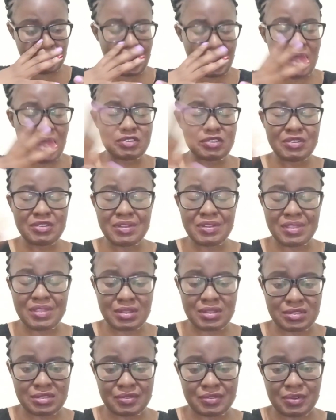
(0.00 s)
actually,
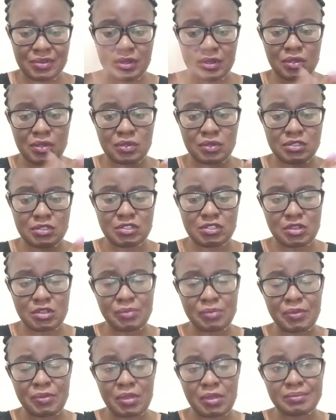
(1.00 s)
that's a very huge
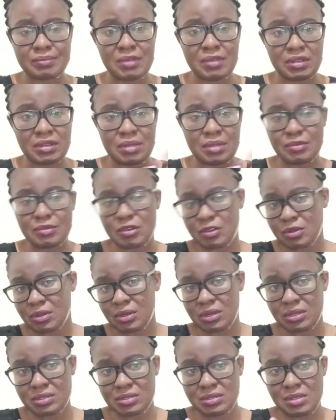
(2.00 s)
topic, but I'm not
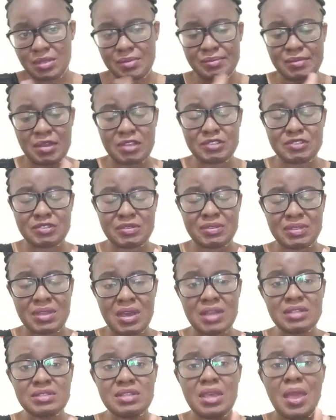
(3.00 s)
going to say much on
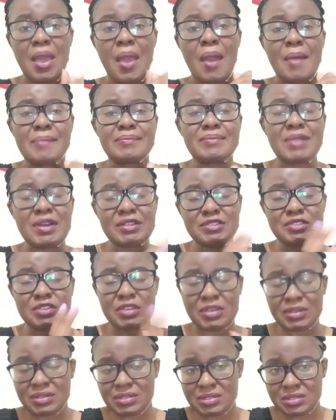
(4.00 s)
that. But you
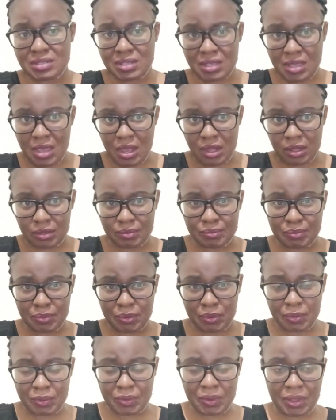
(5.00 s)
can seek help,
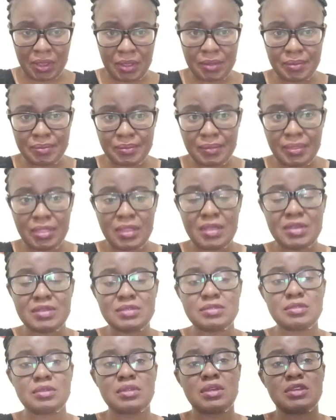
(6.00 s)
okay?
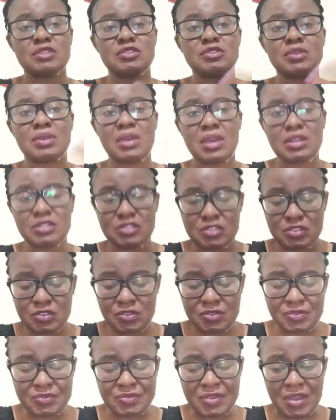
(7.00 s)
So that you get
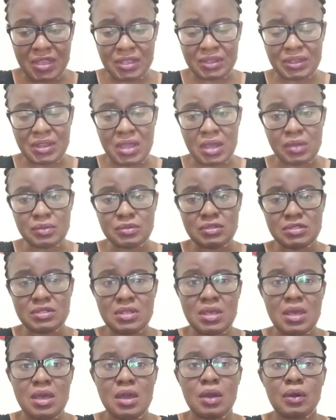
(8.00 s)
to find out,
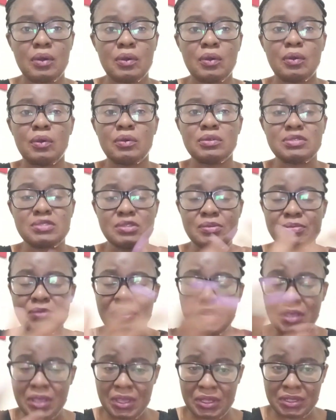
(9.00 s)
or
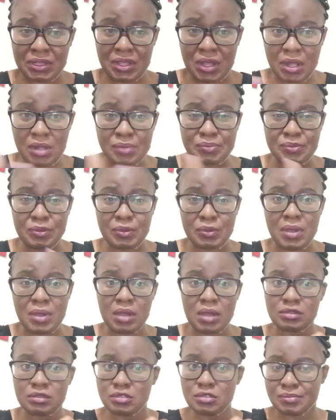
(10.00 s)
somebody can help you
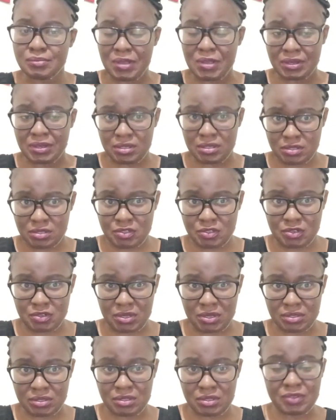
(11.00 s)
how to manage
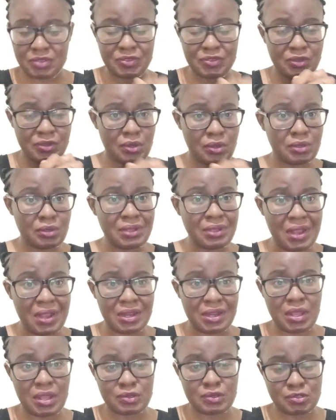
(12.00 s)
stress. If you don't
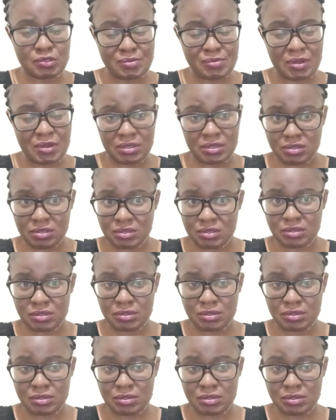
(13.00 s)
learn how to manage